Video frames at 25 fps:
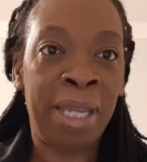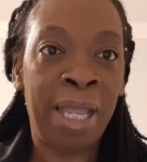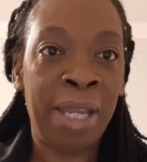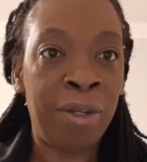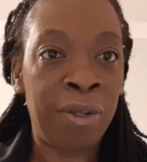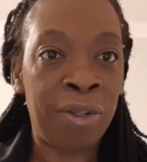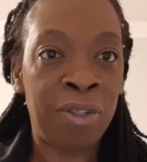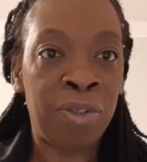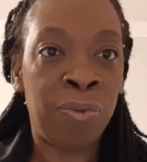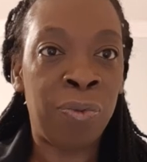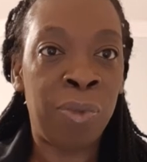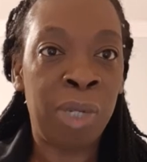I
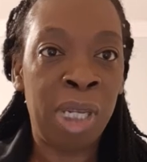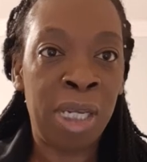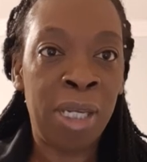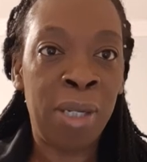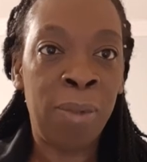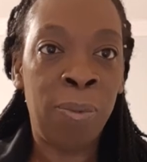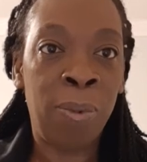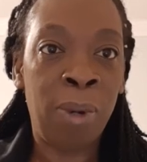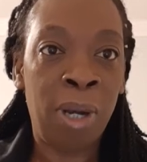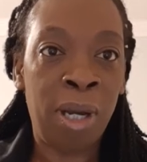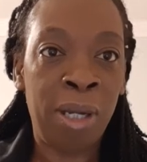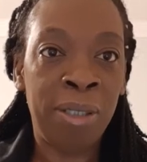just really
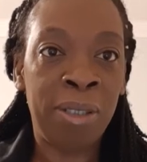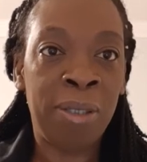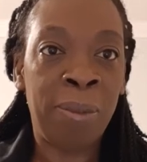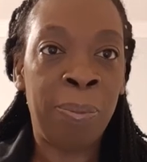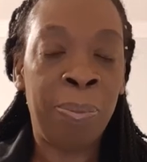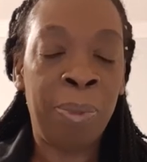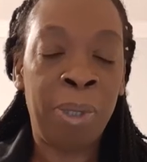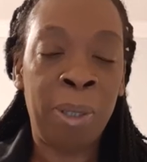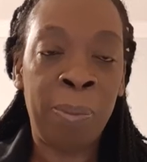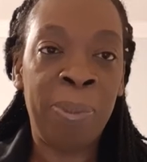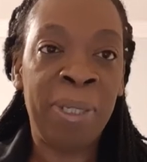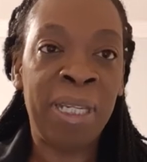want to
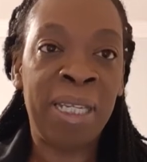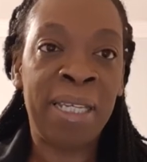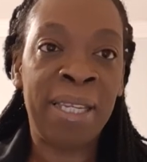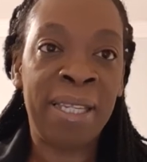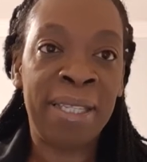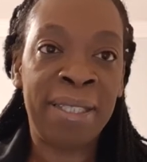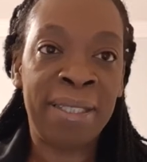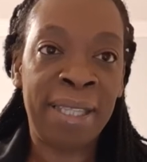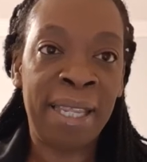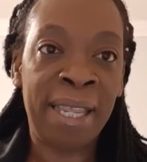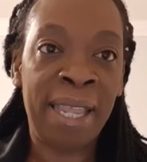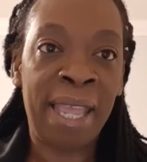publicly
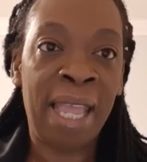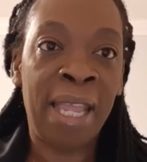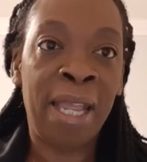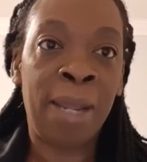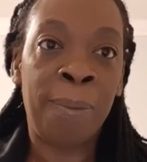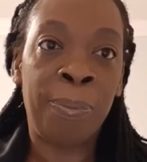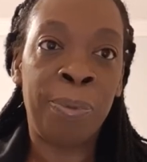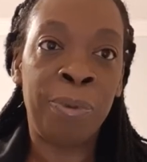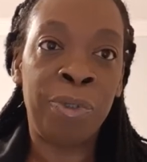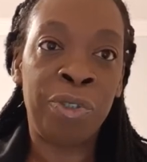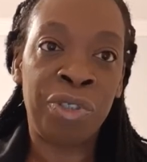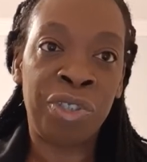say I
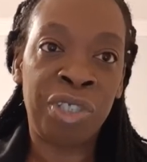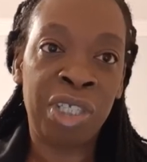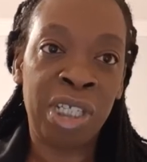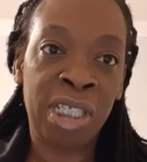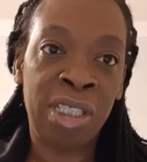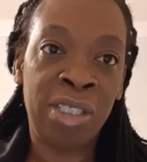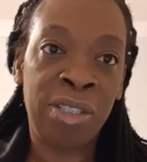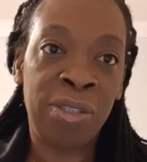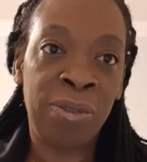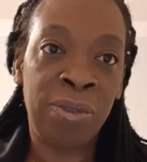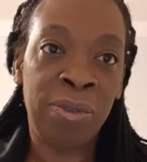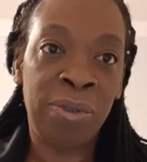
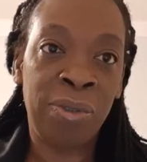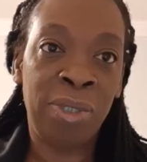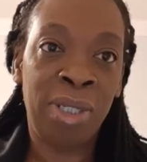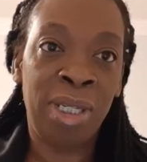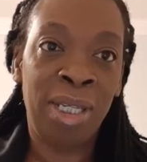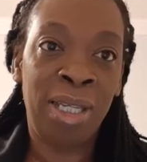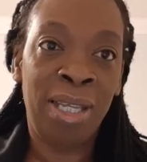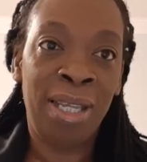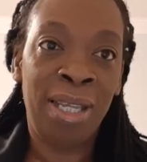appreciate you.